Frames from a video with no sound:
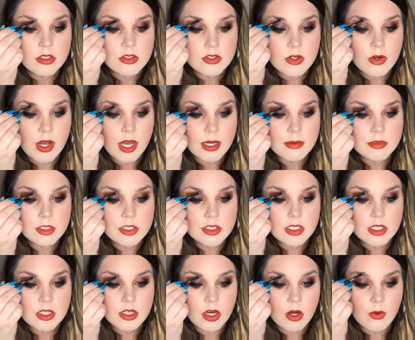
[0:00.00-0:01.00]
So I'm
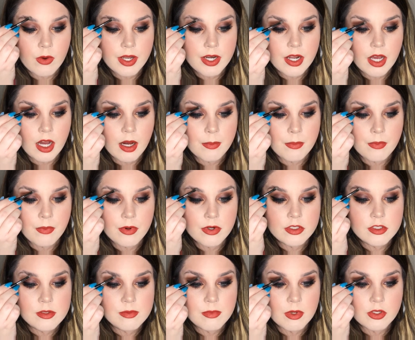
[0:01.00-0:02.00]
just gonna go in
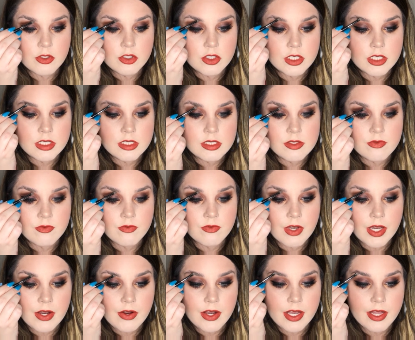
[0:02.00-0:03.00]
upwards motions,
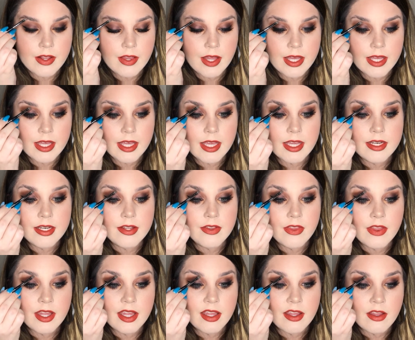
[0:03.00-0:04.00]
very
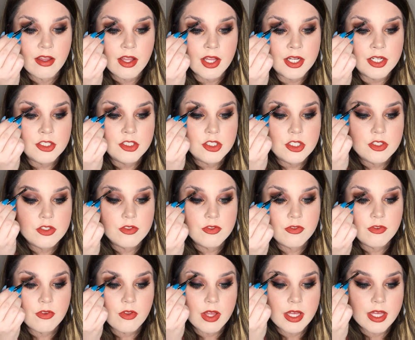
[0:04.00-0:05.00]
light-handedly, just
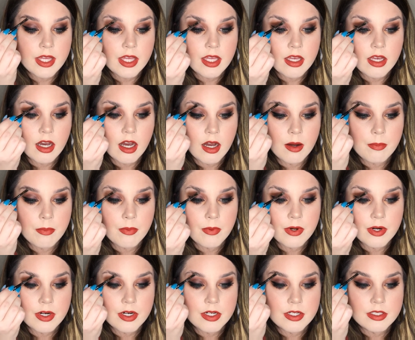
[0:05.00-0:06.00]
flicking
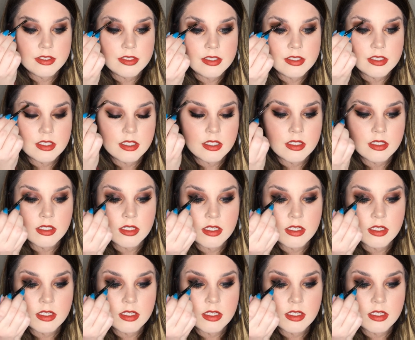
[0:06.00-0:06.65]
upwards